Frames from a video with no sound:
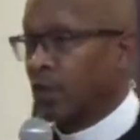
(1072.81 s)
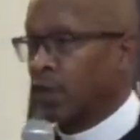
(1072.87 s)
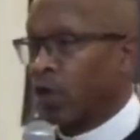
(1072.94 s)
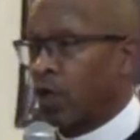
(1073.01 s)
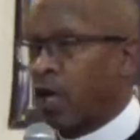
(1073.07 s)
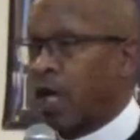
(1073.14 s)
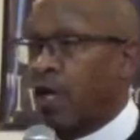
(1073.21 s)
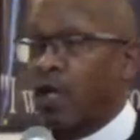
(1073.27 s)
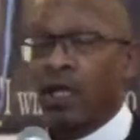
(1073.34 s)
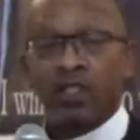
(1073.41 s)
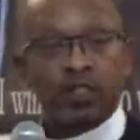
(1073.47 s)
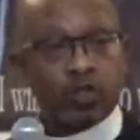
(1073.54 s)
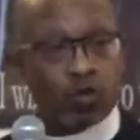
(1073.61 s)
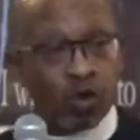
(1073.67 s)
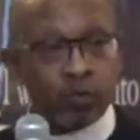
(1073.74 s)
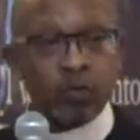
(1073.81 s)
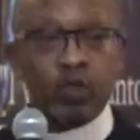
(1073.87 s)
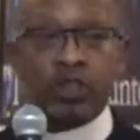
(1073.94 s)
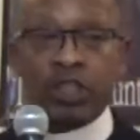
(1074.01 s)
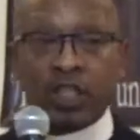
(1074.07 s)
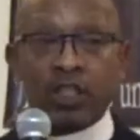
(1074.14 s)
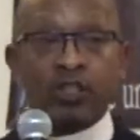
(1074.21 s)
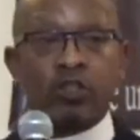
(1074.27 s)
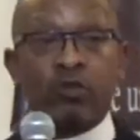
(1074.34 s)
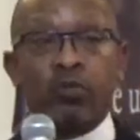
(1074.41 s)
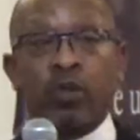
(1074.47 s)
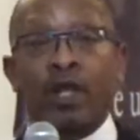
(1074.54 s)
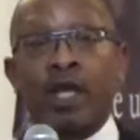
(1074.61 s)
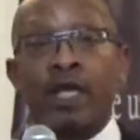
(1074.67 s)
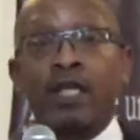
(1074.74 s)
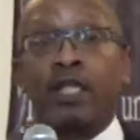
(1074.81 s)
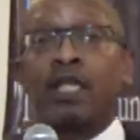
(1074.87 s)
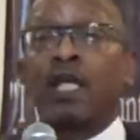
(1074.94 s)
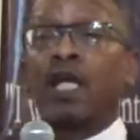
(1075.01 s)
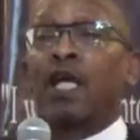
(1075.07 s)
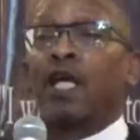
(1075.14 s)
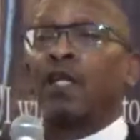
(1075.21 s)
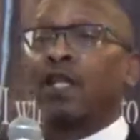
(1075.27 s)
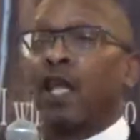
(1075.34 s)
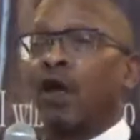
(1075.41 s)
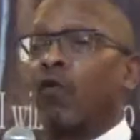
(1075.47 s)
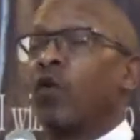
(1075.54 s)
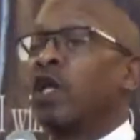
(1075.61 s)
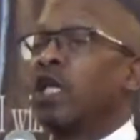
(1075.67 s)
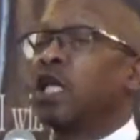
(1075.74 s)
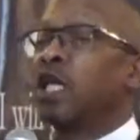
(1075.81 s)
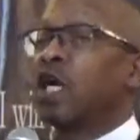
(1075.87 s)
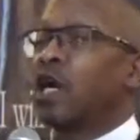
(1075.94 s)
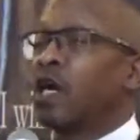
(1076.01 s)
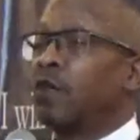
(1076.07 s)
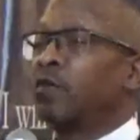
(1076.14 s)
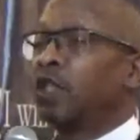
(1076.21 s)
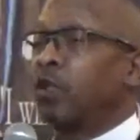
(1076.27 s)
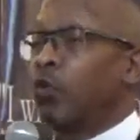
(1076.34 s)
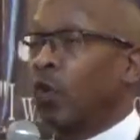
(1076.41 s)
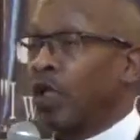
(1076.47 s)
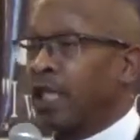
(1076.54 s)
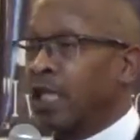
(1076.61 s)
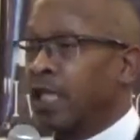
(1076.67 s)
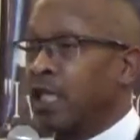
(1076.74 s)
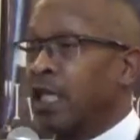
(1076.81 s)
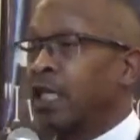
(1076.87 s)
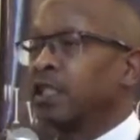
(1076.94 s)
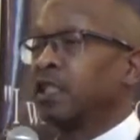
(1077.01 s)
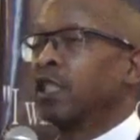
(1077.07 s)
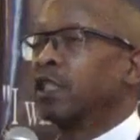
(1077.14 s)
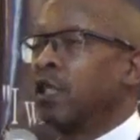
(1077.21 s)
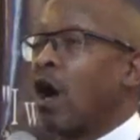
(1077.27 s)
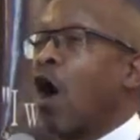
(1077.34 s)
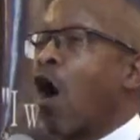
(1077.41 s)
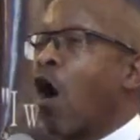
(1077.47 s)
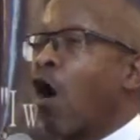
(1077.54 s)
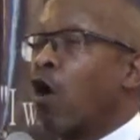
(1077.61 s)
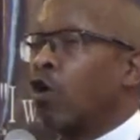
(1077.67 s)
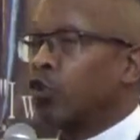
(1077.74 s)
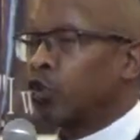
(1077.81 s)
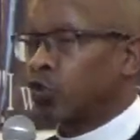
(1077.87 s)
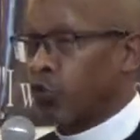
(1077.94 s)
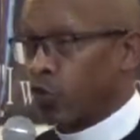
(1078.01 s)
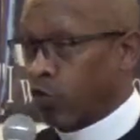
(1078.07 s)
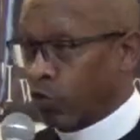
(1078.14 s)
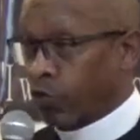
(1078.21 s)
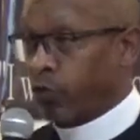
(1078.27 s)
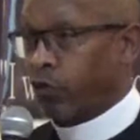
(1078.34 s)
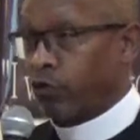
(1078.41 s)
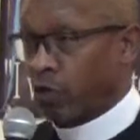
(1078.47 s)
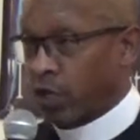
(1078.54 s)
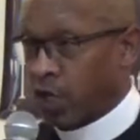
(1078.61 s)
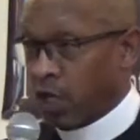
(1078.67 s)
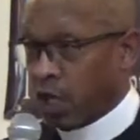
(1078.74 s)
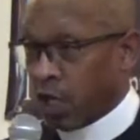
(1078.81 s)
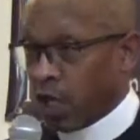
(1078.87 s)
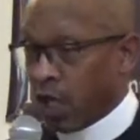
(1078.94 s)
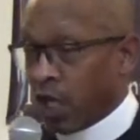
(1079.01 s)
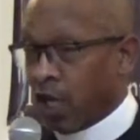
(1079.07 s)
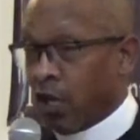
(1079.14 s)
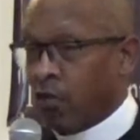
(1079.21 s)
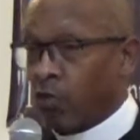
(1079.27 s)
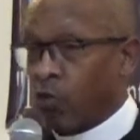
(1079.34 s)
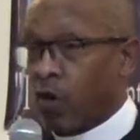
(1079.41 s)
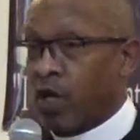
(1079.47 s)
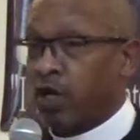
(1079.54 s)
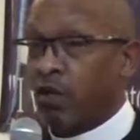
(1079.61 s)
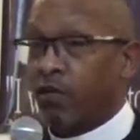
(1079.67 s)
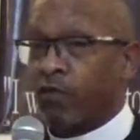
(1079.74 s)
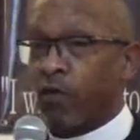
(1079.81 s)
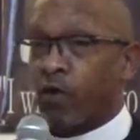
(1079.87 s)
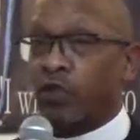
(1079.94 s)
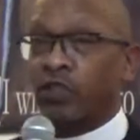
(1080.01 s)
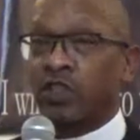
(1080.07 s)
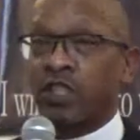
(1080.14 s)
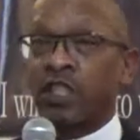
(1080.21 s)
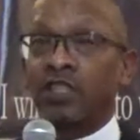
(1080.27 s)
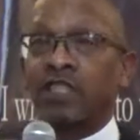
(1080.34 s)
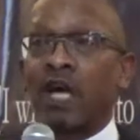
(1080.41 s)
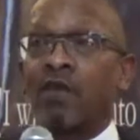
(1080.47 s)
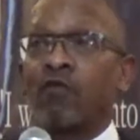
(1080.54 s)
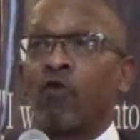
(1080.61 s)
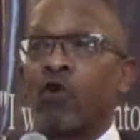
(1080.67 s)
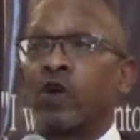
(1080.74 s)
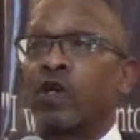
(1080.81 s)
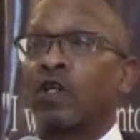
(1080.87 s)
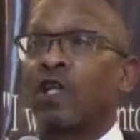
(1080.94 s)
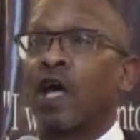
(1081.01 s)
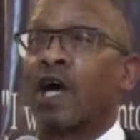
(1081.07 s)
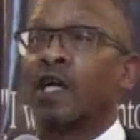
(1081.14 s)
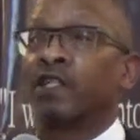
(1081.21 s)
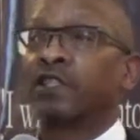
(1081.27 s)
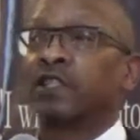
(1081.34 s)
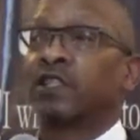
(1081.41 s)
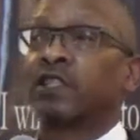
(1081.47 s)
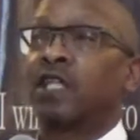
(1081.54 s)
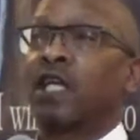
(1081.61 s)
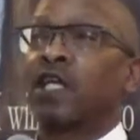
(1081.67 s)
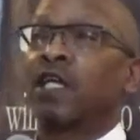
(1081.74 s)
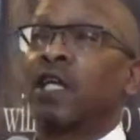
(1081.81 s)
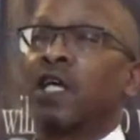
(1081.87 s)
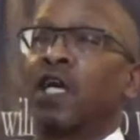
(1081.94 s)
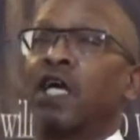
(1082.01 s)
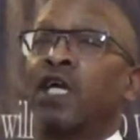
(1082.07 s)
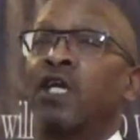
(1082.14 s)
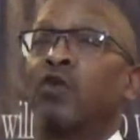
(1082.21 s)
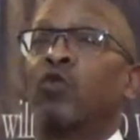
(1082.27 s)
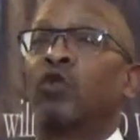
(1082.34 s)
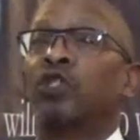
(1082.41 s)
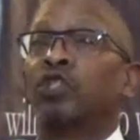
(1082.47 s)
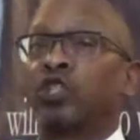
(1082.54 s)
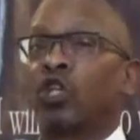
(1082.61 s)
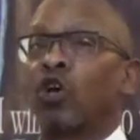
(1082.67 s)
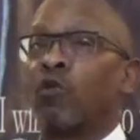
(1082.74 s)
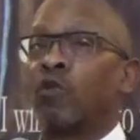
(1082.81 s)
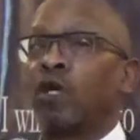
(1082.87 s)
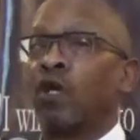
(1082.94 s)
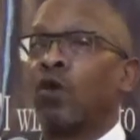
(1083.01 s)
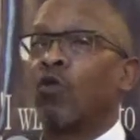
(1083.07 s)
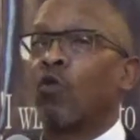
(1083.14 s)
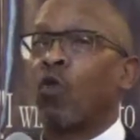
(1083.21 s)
Okay? Scripture tells you plainly that when he comes, he will lead us into all truth. And one of the first things I realized is that he will show me